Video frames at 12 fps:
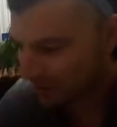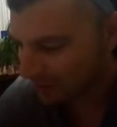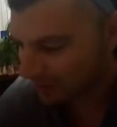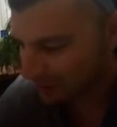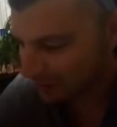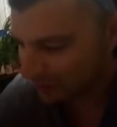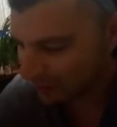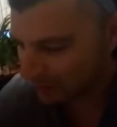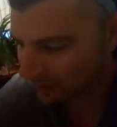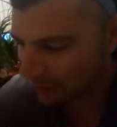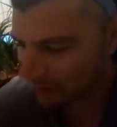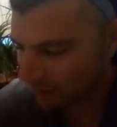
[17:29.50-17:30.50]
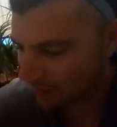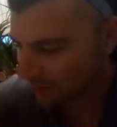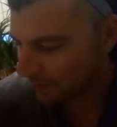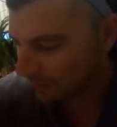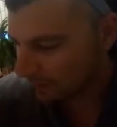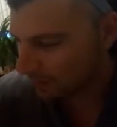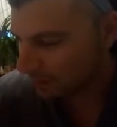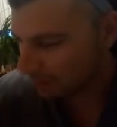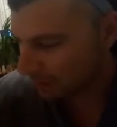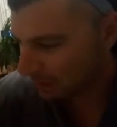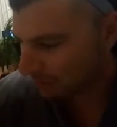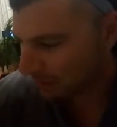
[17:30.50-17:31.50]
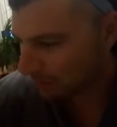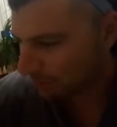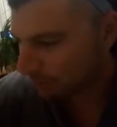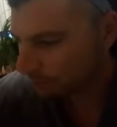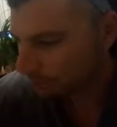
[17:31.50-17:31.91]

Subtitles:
Could not do it without you guys. Too much fun.